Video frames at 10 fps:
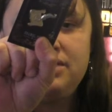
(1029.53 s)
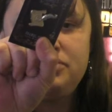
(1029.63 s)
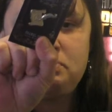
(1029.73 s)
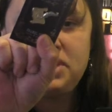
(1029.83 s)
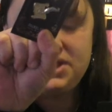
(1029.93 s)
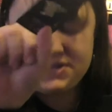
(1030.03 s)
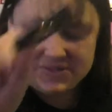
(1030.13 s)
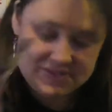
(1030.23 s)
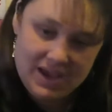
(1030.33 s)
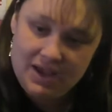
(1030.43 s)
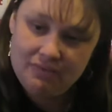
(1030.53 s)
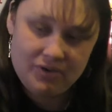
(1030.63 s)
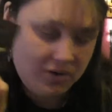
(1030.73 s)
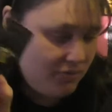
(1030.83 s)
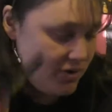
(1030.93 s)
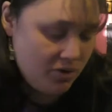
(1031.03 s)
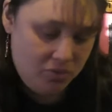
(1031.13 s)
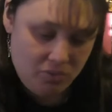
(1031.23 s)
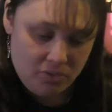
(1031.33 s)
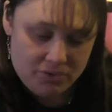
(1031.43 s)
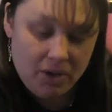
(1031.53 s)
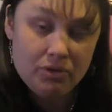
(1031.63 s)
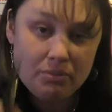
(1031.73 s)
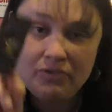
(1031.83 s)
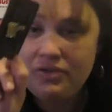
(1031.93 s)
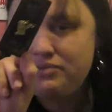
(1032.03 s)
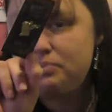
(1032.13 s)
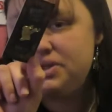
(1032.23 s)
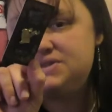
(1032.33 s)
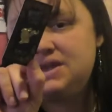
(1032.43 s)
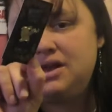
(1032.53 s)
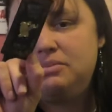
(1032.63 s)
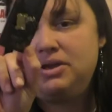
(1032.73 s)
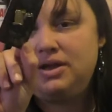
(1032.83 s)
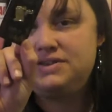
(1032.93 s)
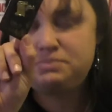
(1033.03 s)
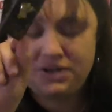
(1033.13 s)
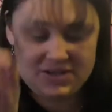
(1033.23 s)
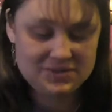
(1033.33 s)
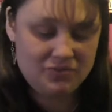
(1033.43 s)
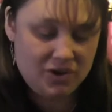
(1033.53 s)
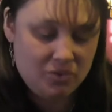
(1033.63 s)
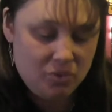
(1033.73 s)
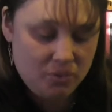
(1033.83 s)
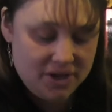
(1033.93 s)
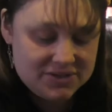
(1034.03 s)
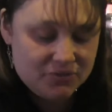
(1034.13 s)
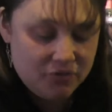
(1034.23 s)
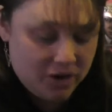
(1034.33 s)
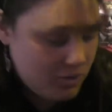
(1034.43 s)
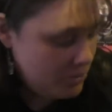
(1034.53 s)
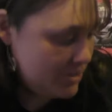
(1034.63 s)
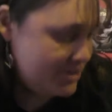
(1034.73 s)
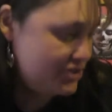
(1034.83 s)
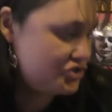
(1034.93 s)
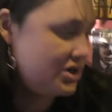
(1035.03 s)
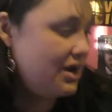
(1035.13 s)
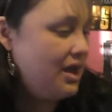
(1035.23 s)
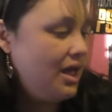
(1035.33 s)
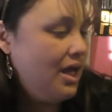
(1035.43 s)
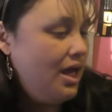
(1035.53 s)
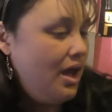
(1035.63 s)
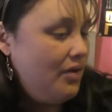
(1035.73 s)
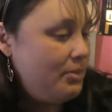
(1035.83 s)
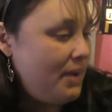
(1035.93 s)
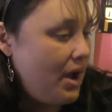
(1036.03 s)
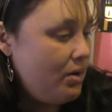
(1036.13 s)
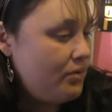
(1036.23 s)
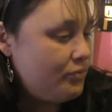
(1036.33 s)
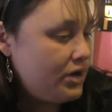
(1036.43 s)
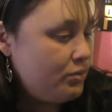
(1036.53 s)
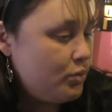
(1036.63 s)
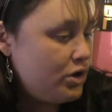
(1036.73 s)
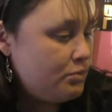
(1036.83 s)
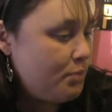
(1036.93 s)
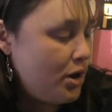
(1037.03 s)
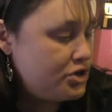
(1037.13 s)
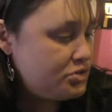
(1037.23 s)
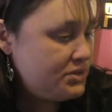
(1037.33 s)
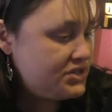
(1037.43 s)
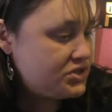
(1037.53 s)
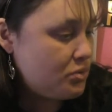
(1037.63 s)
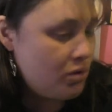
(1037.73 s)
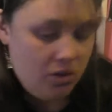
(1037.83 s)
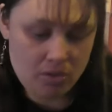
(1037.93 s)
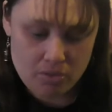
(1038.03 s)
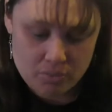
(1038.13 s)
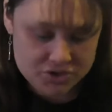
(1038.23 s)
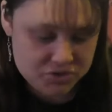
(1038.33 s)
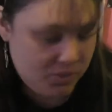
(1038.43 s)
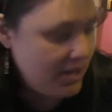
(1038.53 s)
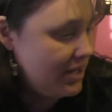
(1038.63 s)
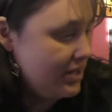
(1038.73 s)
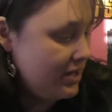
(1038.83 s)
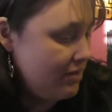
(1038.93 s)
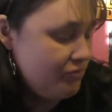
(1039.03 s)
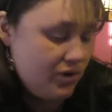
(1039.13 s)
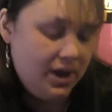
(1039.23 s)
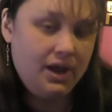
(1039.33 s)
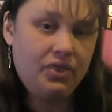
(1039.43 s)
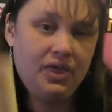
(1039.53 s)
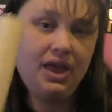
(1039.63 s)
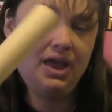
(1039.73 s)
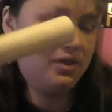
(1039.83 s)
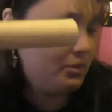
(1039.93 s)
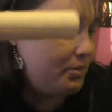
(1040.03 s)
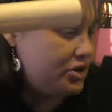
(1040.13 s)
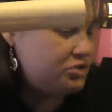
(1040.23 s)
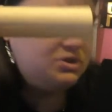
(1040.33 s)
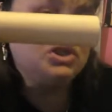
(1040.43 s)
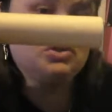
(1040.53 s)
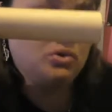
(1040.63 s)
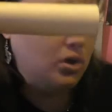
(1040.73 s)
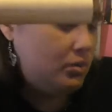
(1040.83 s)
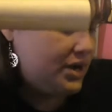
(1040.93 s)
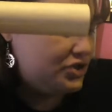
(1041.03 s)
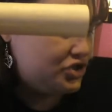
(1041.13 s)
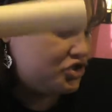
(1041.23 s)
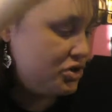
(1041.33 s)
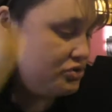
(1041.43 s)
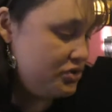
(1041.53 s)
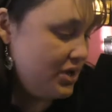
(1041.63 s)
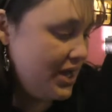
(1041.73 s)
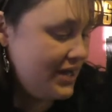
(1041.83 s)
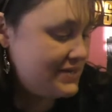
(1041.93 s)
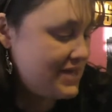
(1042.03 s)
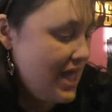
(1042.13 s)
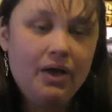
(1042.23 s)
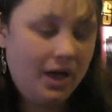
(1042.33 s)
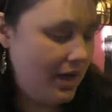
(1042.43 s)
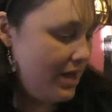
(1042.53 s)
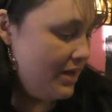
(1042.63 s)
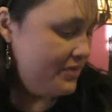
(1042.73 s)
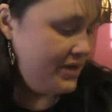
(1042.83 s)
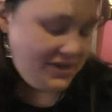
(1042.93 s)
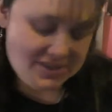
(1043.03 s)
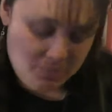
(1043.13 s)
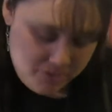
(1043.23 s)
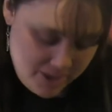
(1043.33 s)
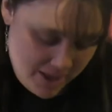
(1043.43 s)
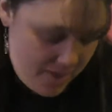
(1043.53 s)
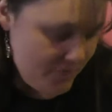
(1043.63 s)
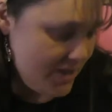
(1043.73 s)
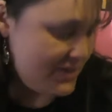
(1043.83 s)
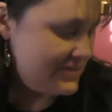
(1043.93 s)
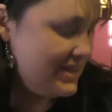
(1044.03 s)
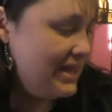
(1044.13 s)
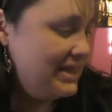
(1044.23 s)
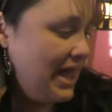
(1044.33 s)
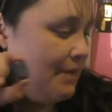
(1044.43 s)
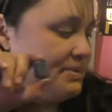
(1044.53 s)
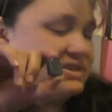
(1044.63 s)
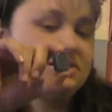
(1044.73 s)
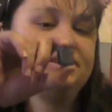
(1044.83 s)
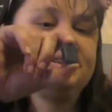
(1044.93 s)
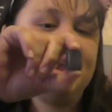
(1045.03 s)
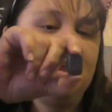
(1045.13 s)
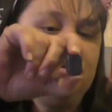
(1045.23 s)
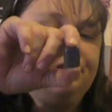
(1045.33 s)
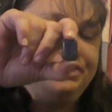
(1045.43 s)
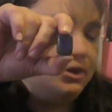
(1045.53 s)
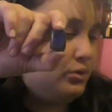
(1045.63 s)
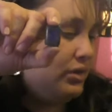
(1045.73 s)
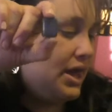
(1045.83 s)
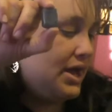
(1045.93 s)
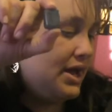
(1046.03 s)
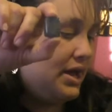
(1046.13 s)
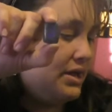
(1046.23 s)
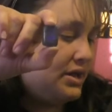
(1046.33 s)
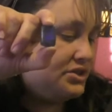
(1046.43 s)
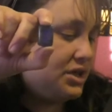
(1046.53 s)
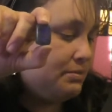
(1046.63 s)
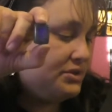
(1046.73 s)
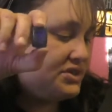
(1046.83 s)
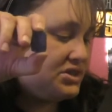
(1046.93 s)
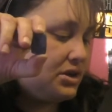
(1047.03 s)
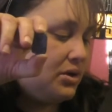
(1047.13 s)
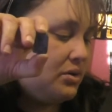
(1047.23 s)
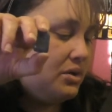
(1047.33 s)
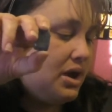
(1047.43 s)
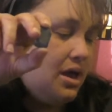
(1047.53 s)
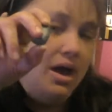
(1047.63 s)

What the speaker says: of the pins. Very, very cool. Not one of my favorite pins, I gotta be honest, but it's a very cool one. It's a very cool addition. The Power of Written Word parchment scroll, which we get in every thing. The parchment scroll, what I just showed you guys. The next thing we have is the lapis lazuli tumbled stone.